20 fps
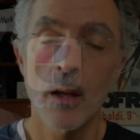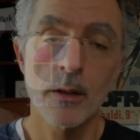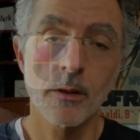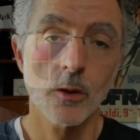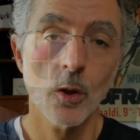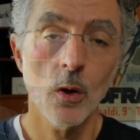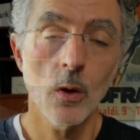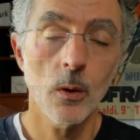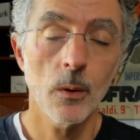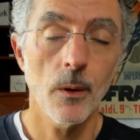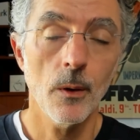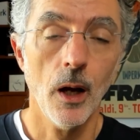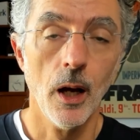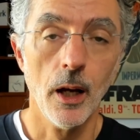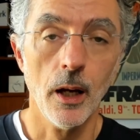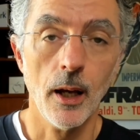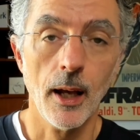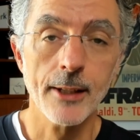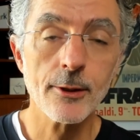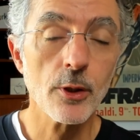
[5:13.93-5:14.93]
so
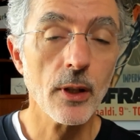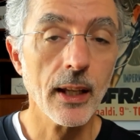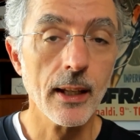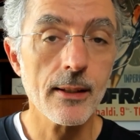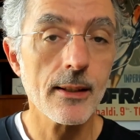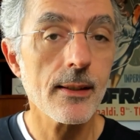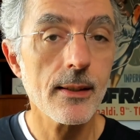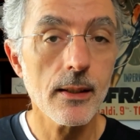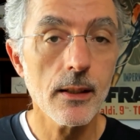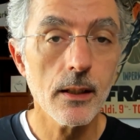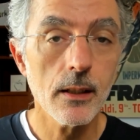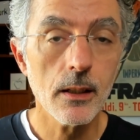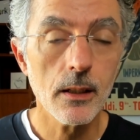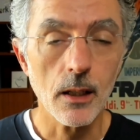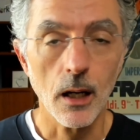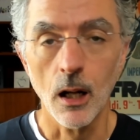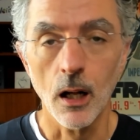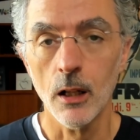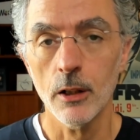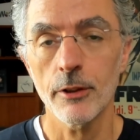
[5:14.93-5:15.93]
uh, as you can
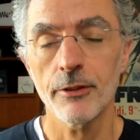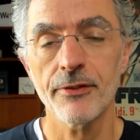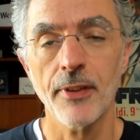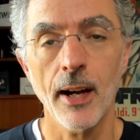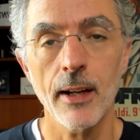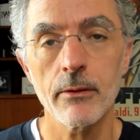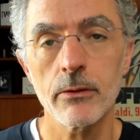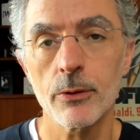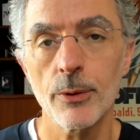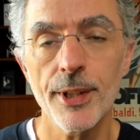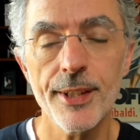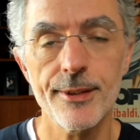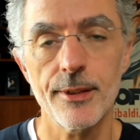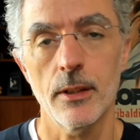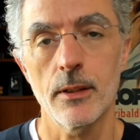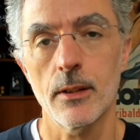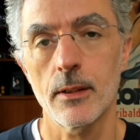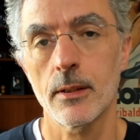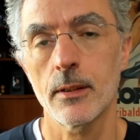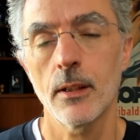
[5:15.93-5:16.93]
see all the five
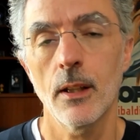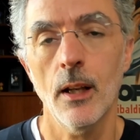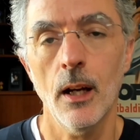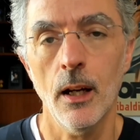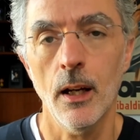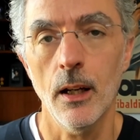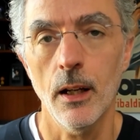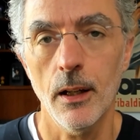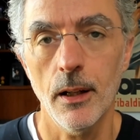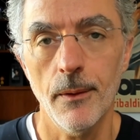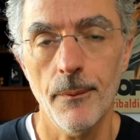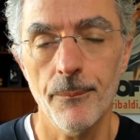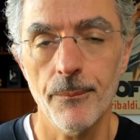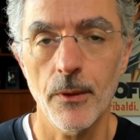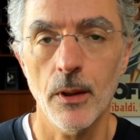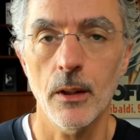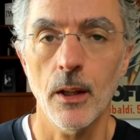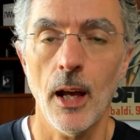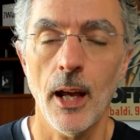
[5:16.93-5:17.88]
reasons um,